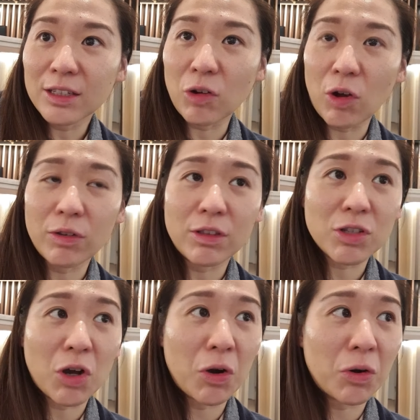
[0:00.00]
you know
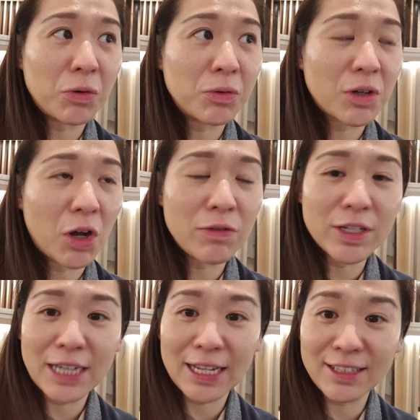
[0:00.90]
this whole
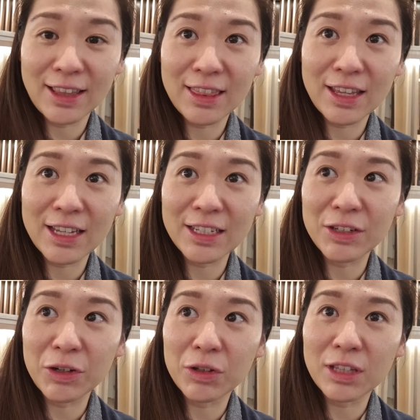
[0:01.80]
COVID nineteen thing.
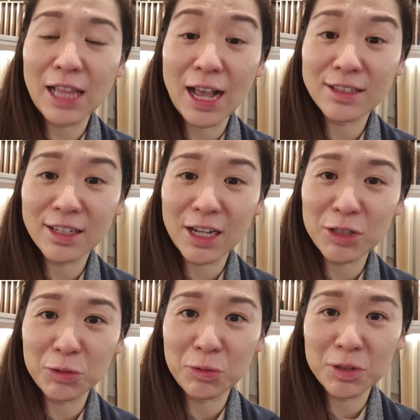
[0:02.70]
You know, the last thing I
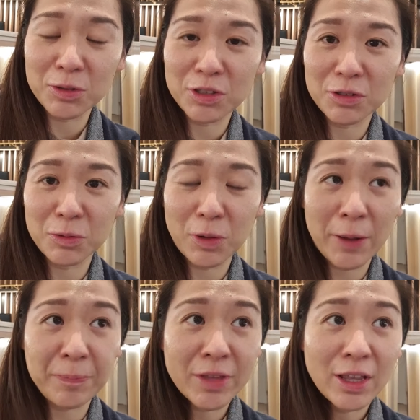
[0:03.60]
do was to
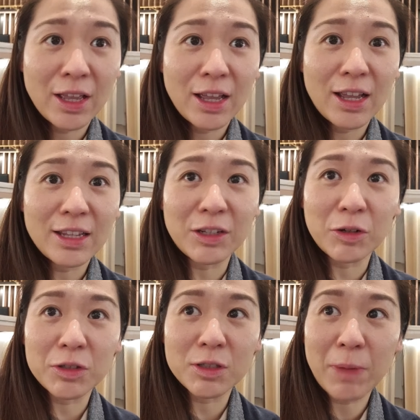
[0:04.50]
um, you
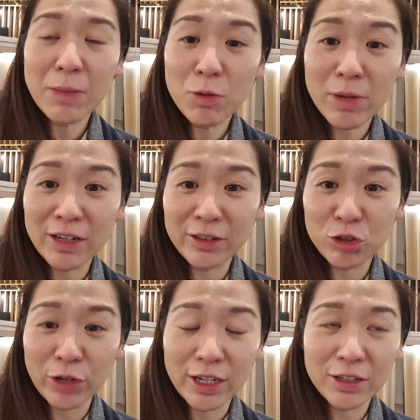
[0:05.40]
know spend more money on
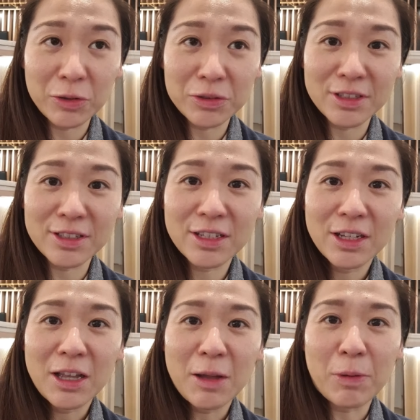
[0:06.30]
training courses.
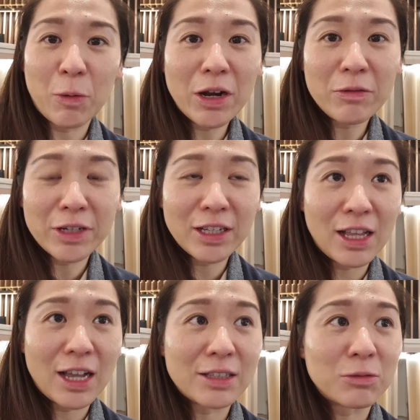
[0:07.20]
But what I
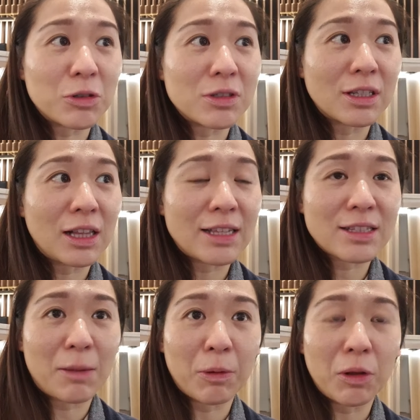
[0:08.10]
realized was in the
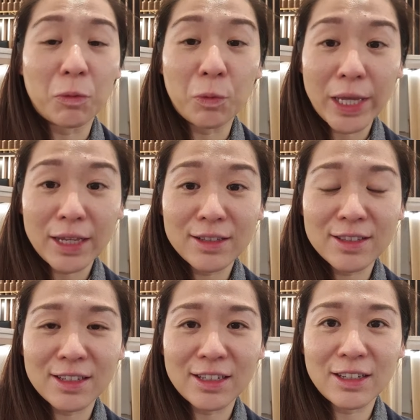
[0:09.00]
last couple of
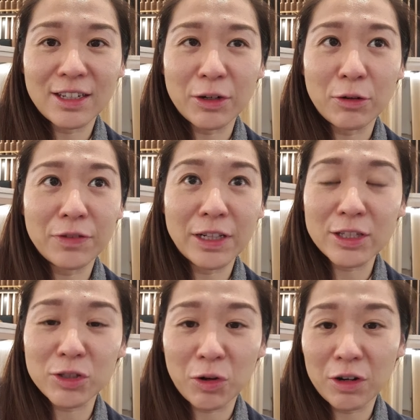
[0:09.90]
weeks that you know
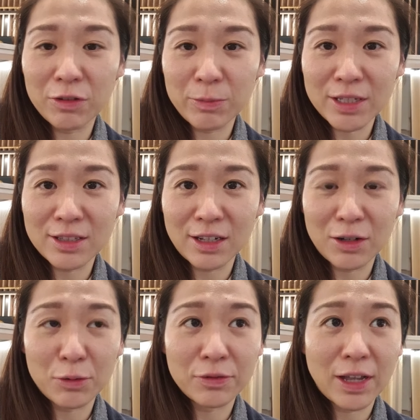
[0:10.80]
feeling sorry for
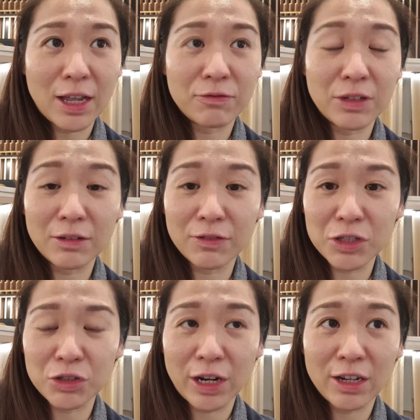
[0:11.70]
myself and feeling
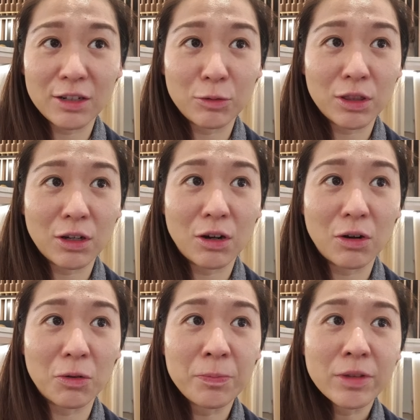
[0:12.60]
frustrated with the
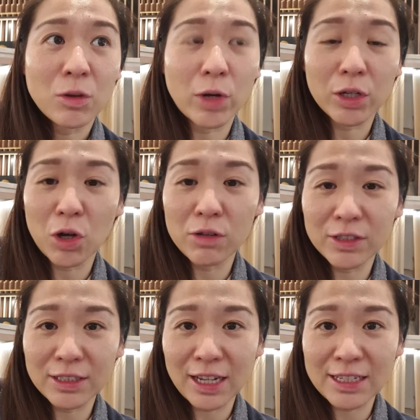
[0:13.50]
whole what
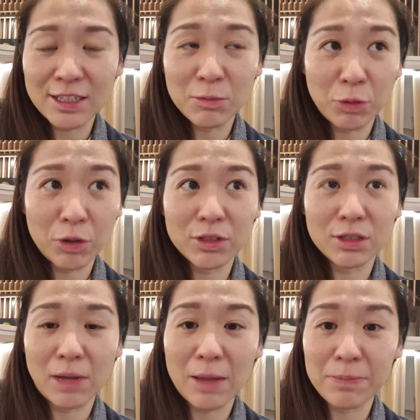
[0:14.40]
COVID nineteen brought
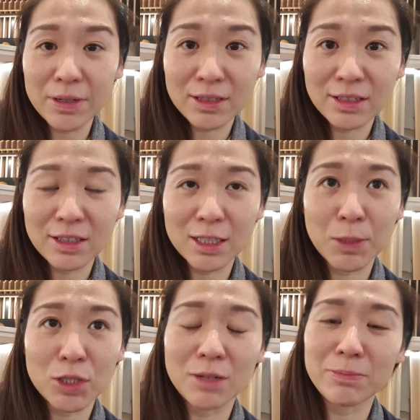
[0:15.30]
to my business,
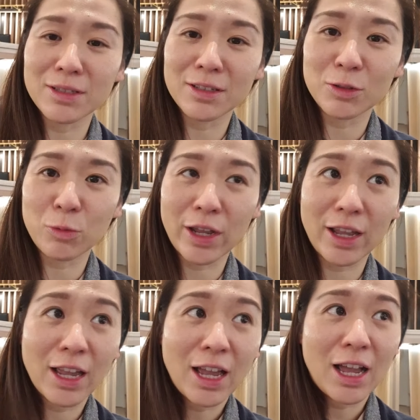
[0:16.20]
especially a business
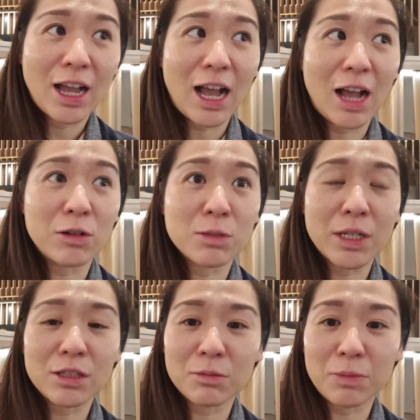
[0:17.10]
where I was
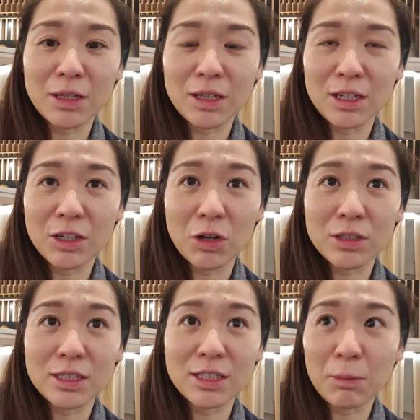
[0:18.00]
meant to be you know
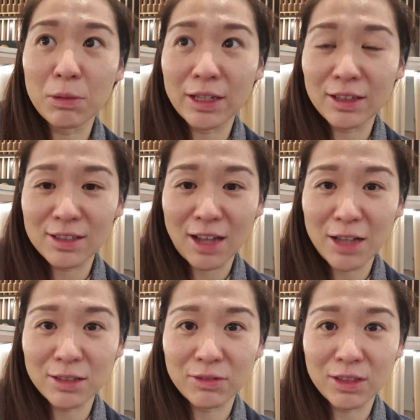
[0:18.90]
doubling the
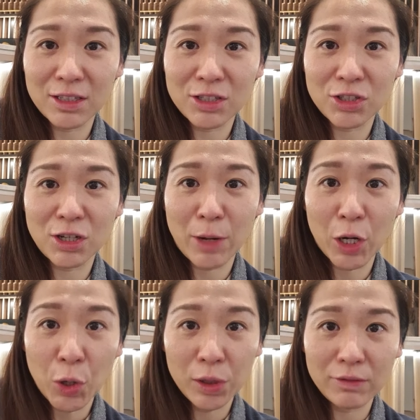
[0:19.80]
size of it this year, my
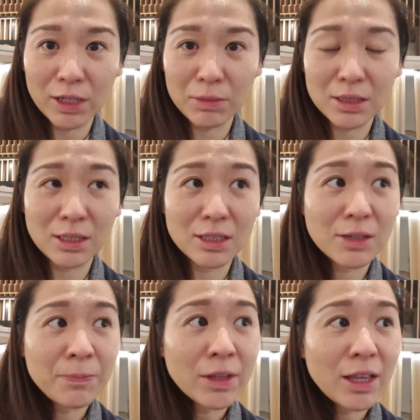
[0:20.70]
co living business
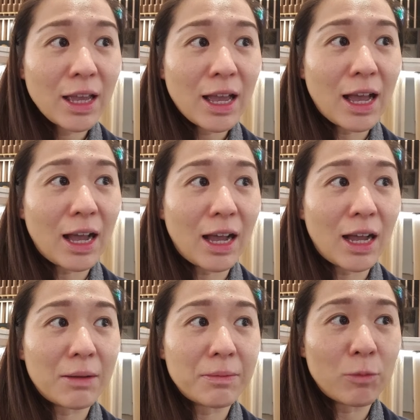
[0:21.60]

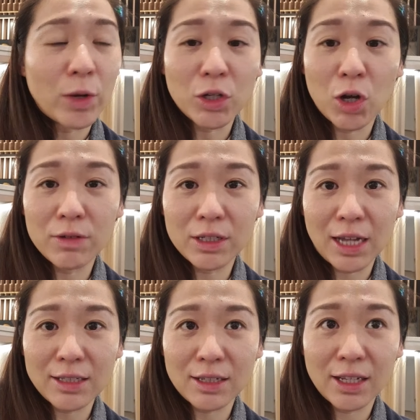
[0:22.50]
um, when COVID
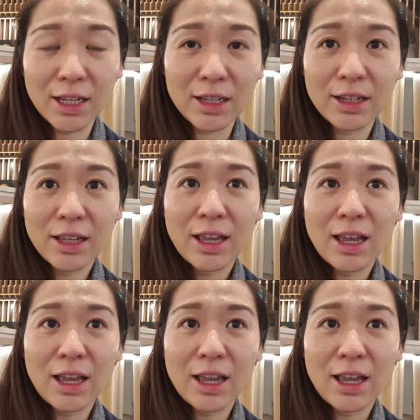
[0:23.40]
19 hit,